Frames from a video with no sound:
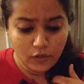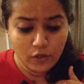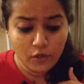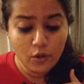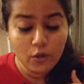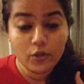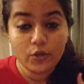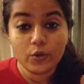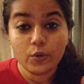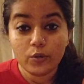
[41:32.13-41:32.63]

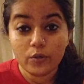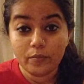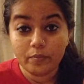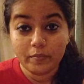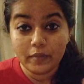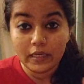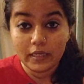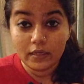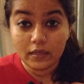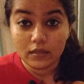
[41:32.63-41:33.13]
you could
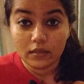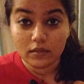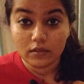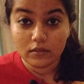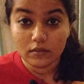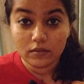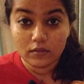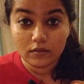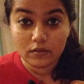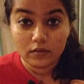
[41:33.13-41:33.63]
meet.
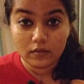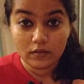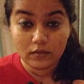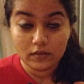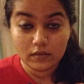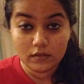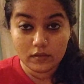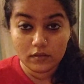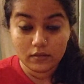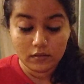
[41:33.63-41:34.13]

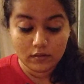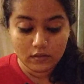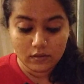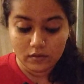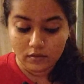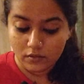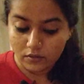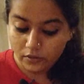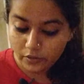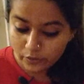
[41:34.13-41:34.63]

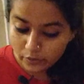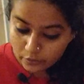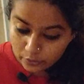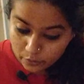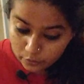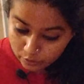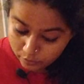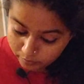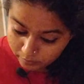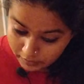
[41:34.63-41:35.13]
You
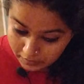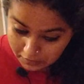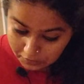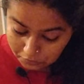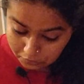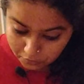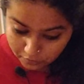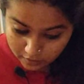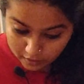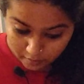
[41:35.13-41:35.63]
could
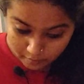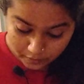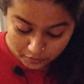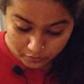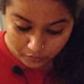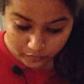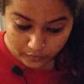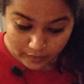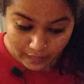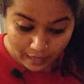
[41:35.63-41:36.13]
meet or come in
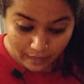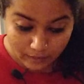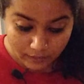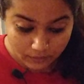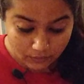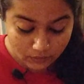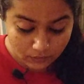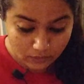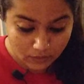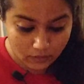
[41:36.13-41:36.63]

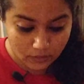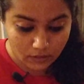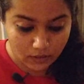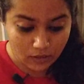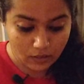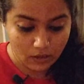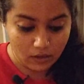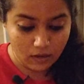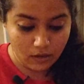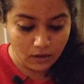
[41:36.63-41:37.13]
contact,
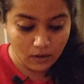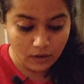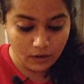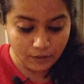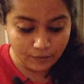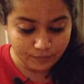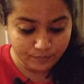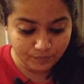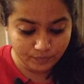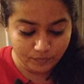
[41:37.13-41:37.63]

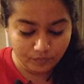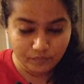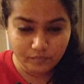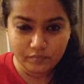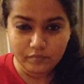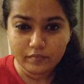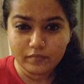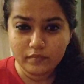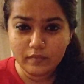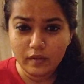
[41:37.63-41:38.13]
um,
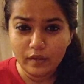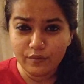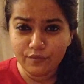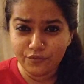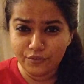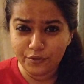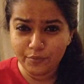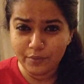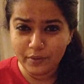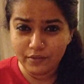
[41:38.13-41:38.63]

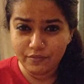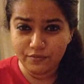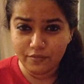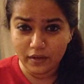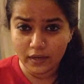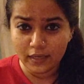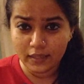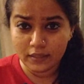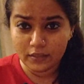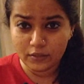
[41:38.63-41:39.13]
for a brief
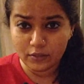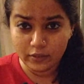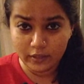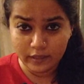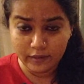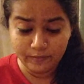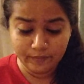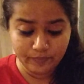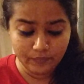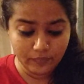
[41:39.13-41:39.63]
while,
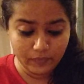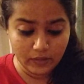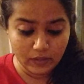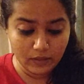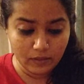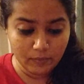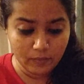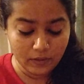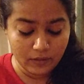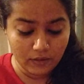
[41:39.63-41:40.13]
okay,
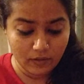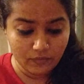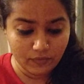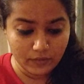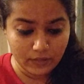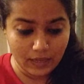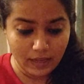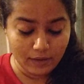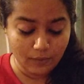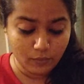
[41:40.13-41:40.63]
in the month
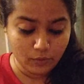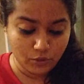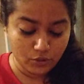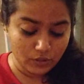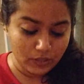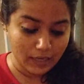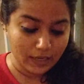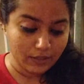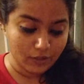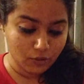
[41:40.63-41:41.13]
after that, which
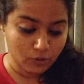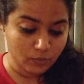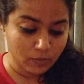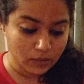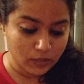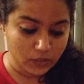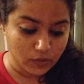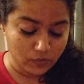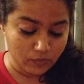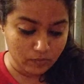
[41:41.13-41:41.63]
is like 2
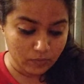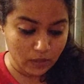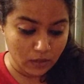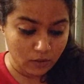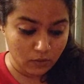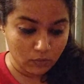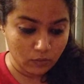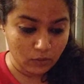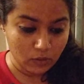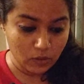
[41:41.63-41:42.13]
months from
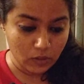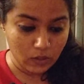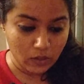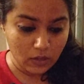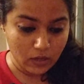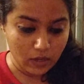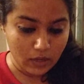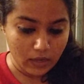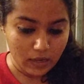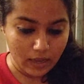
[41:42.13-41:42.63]
now,
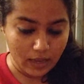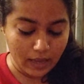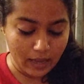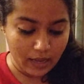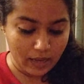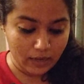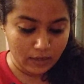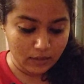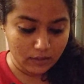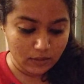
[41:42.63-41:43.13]

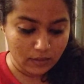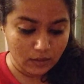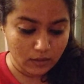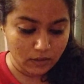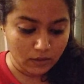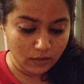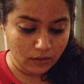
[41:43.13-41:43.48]
and